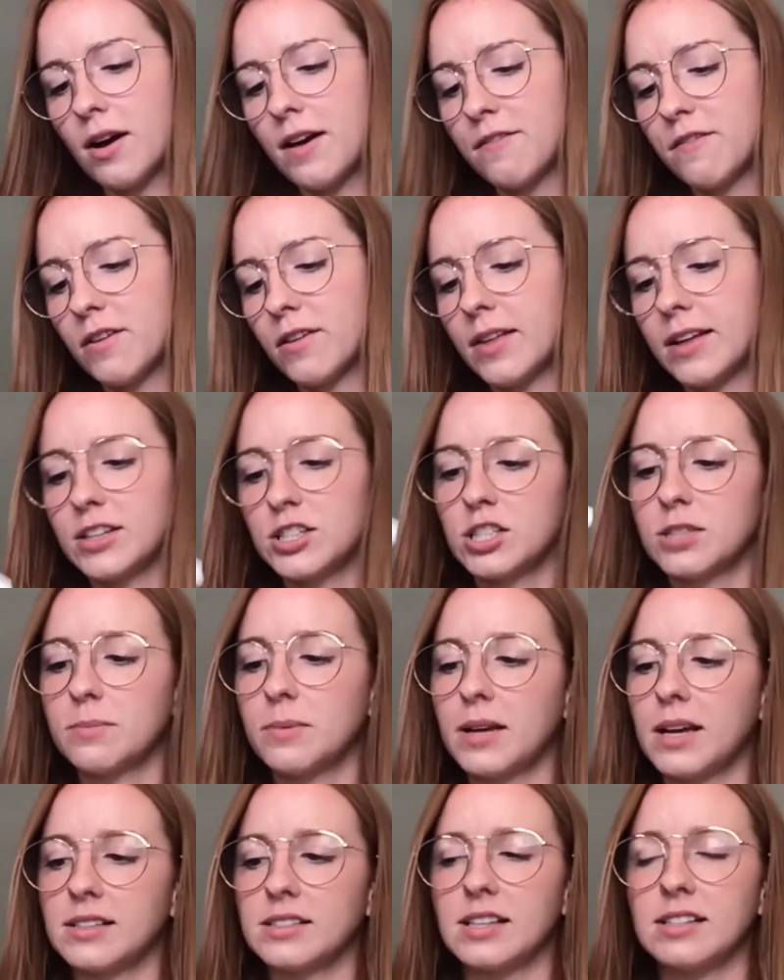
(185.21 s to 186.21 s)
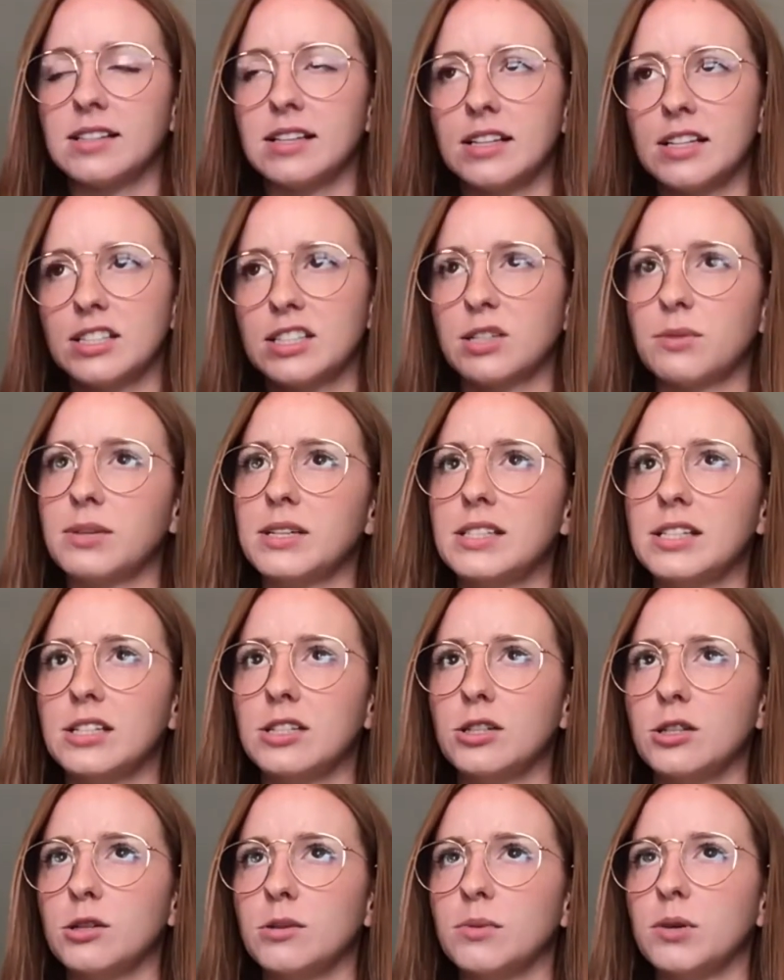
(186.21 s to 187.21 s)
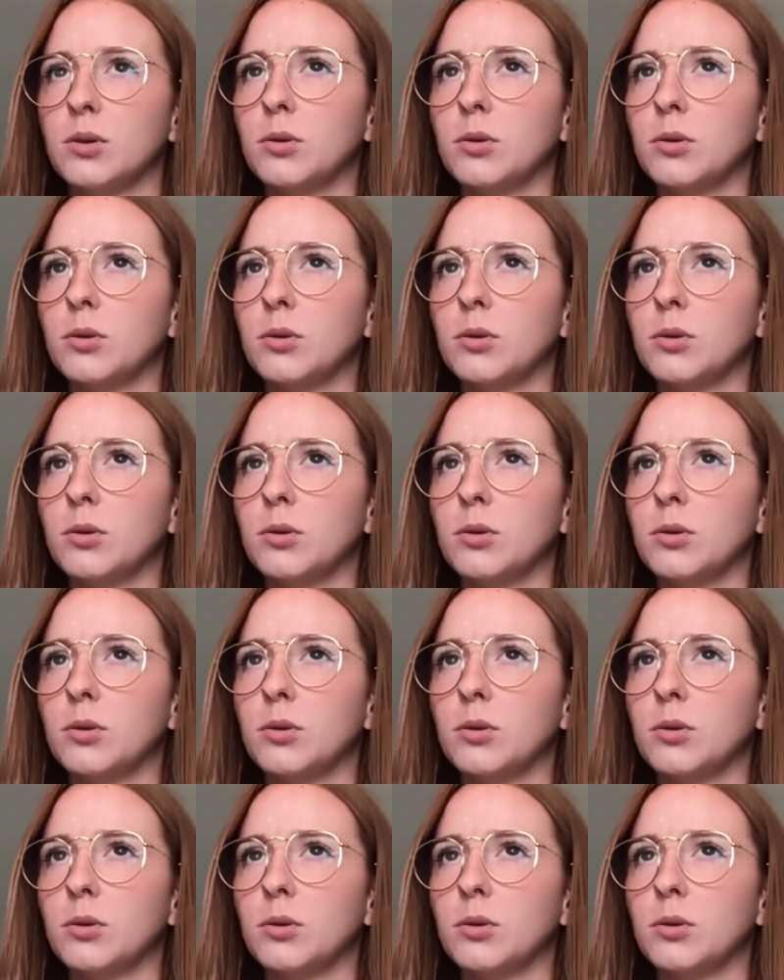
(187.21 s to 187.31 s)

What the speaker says: I feel like just because it's in a squeezy tube,